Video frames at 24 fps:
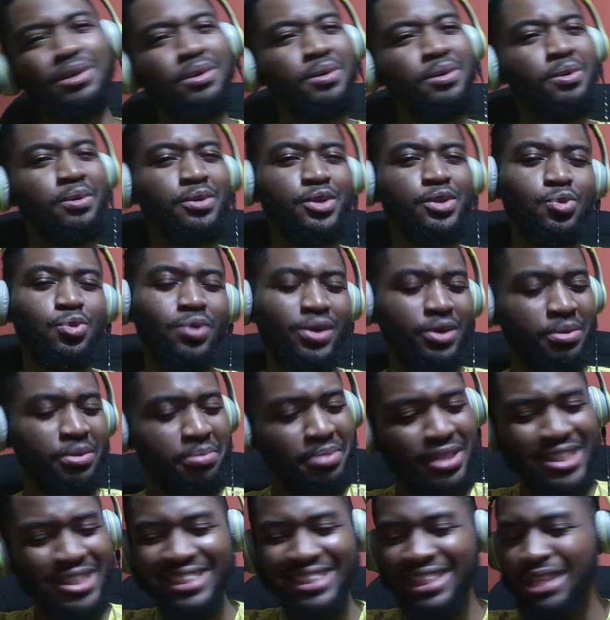All those
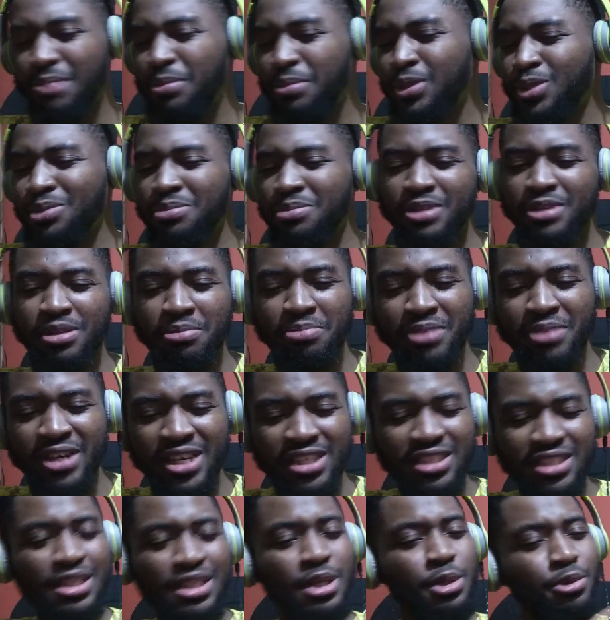wannabes claiming to be the
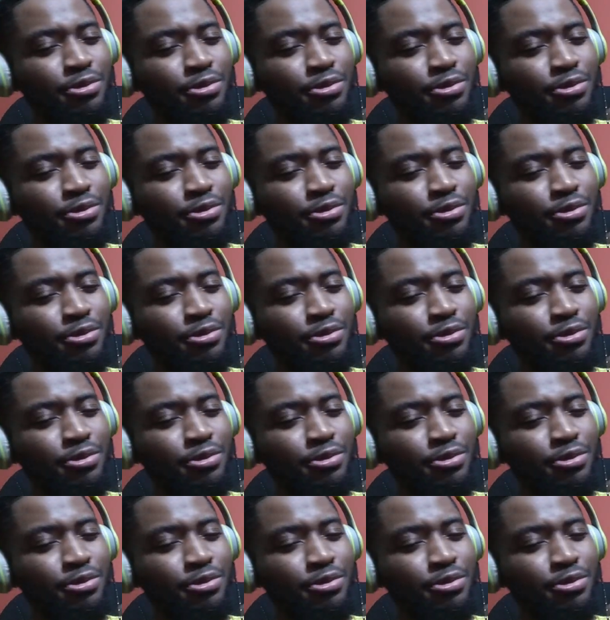best,